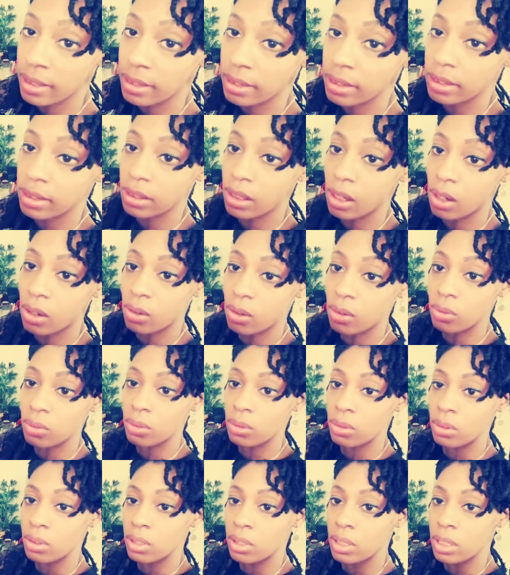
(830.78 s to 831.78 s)
so
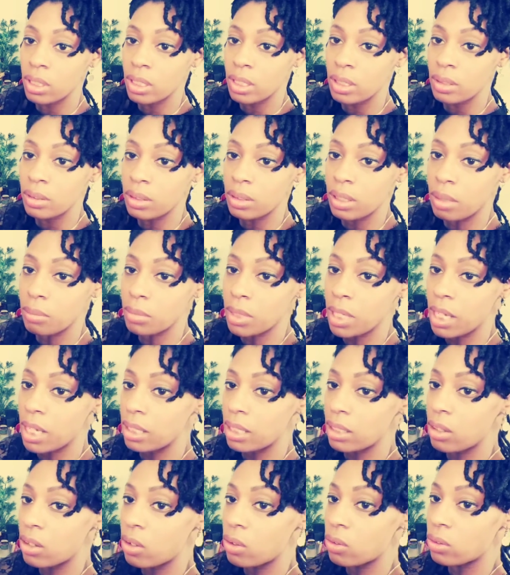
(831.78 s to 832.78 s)
I'm kind
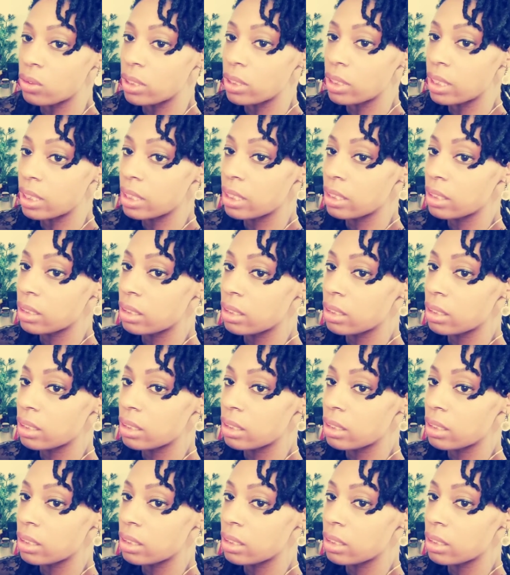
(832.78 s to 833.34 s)
of holding it.